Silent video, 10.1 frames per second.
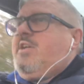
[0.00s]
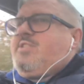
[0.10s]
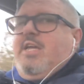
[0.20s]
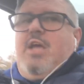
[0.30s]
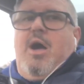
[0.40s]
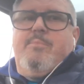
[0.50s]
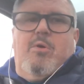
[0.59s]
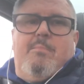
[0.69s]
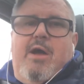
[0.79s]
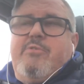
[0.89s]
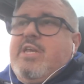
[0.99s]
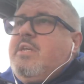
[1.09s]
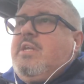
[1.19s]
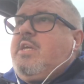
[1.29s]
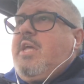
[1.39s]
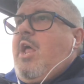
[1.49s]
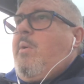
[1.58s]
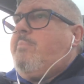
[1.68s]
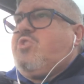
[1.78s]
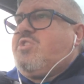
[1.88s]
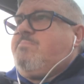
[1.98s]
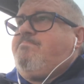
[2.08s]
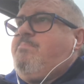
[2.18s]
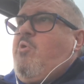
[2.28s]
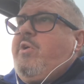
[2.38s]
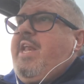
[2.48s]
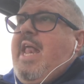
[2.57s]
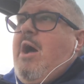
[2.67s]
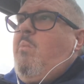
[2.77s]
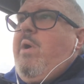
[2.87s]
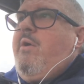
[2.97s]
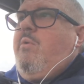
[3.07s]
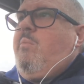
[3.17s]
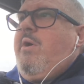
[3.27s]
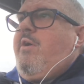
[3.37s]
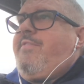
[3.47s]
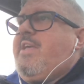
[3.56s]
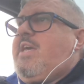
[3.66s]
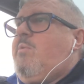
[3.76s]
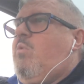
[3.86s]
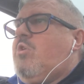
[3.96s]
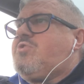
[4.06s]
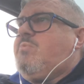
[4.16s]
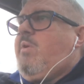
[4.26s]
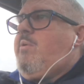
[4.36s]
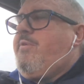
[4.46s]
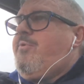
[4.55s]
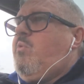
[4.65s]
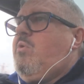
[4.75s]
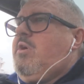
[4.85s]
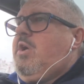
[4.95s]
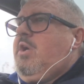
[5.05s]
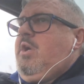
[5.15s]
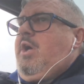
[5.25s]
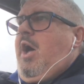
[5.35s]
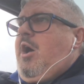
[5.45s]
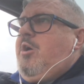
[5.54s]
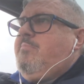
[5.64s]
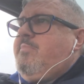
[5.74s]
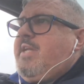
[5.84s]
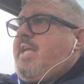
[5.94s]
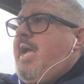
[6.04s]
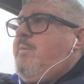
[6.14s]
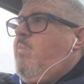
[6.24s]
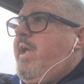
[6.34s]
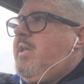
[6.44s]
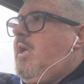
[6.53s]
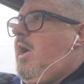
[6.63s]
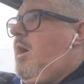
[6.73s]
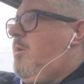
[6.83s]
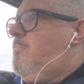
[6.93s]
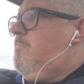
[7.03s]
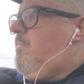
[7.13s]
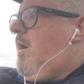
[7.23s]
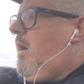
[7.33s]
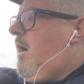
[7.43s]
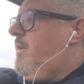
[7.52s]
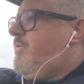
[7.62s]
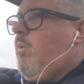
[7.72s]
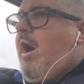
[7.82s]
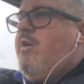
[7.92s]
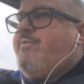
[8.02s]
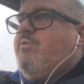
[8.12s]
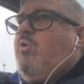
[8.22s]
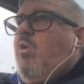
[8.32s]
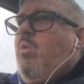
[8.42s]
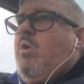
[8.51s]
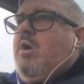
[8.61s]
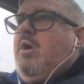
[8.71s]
say, I'm not moaning. I'm just pointing out where I think it was and where I thought the game went. I thought overall